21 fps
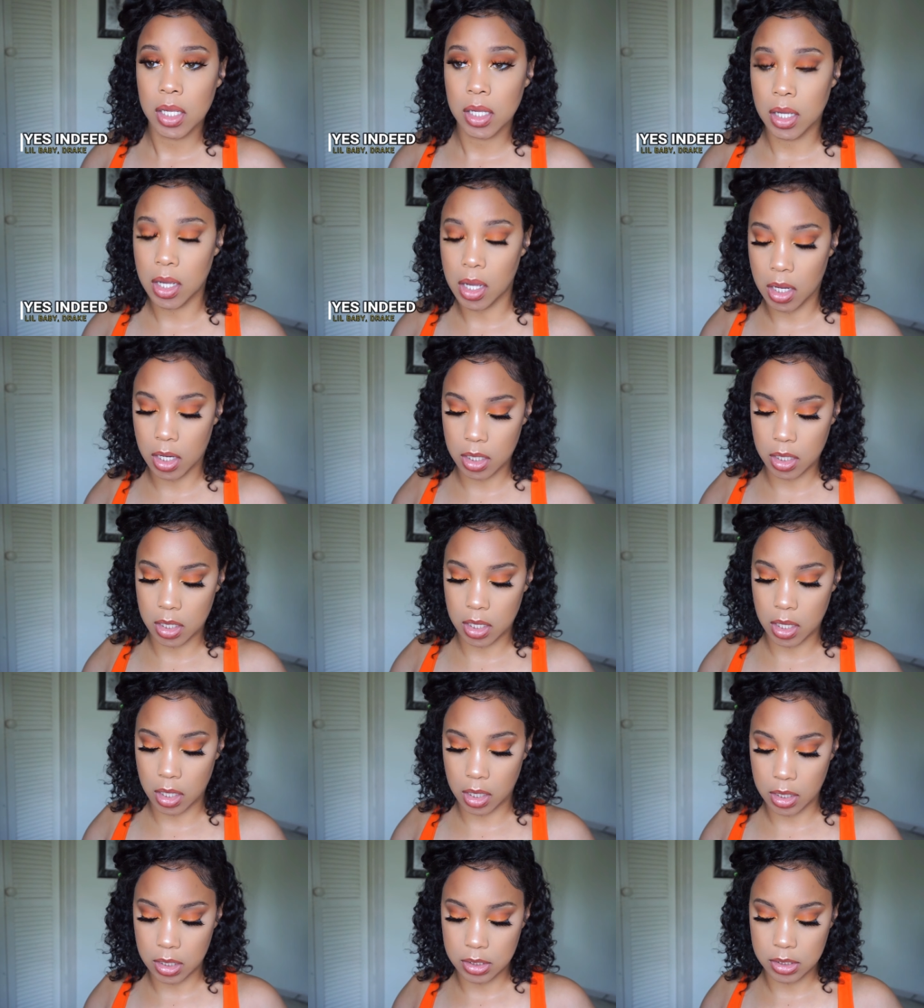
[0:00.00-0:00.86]
Cartier
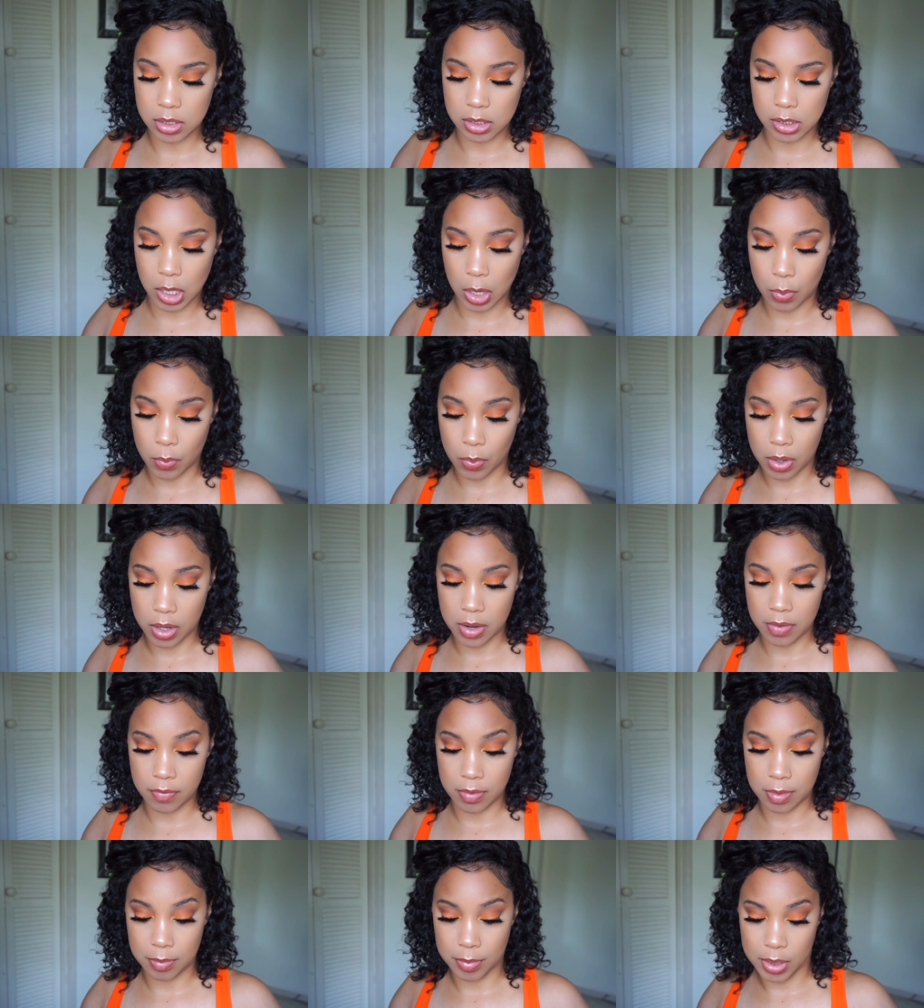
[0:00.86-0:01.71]
glasses, I won't
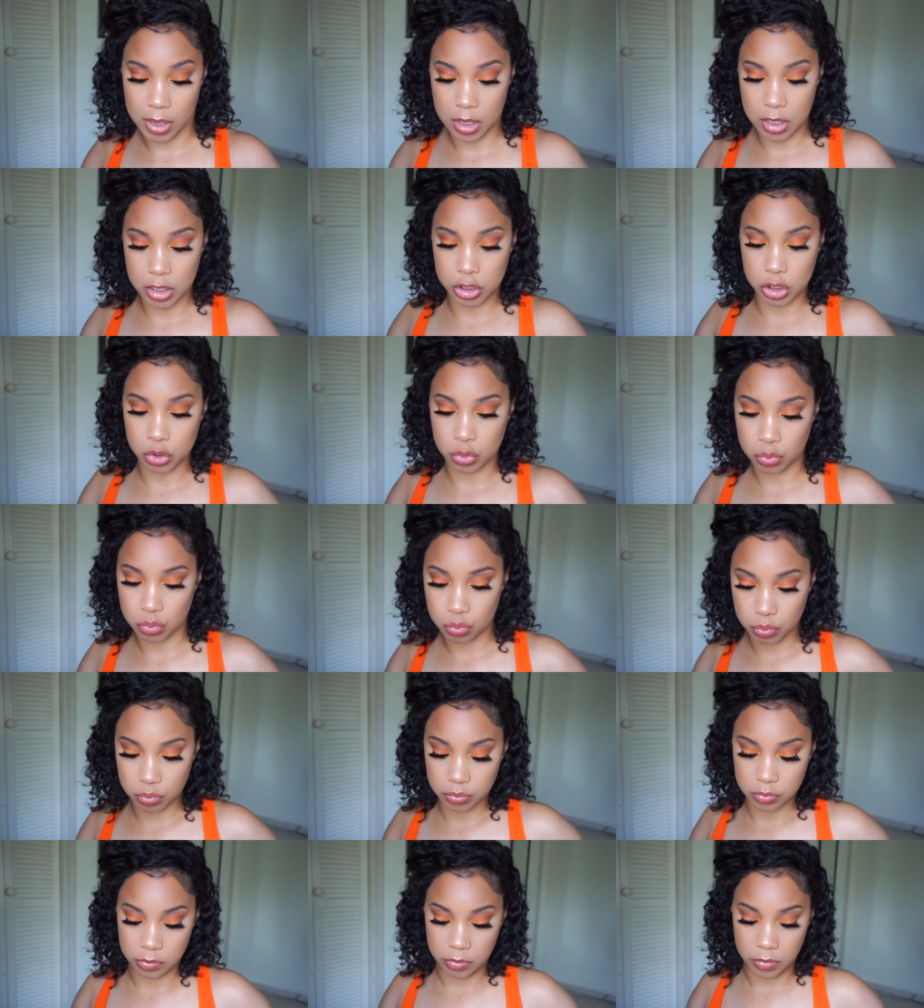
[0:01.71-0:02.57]
even peek at you.
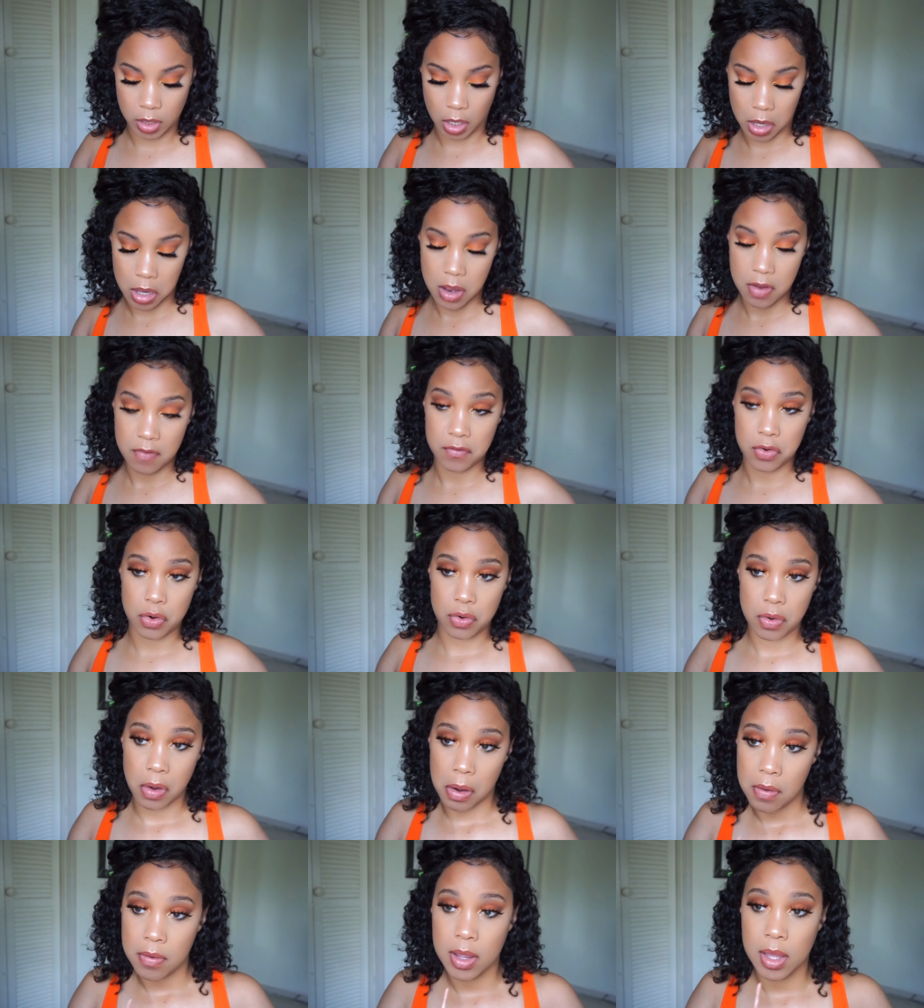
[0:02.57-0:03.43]
Yellow
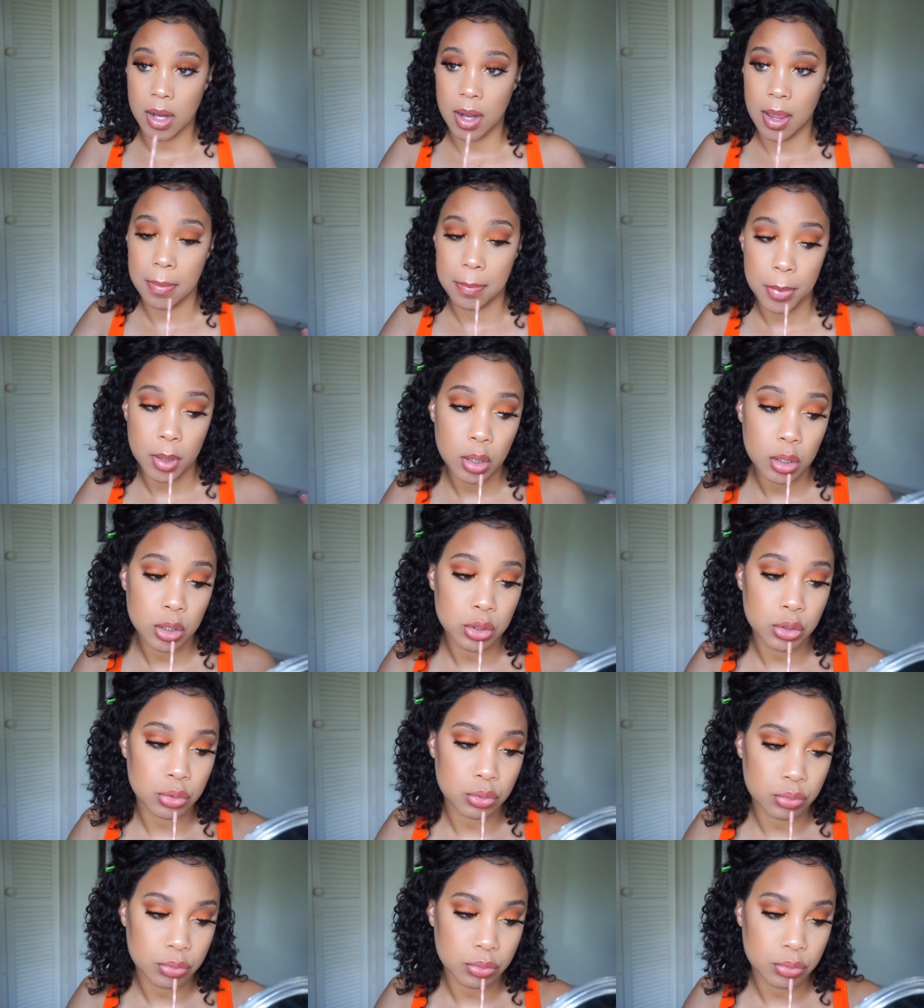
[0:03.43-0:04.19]
Ferrari like Pikachu.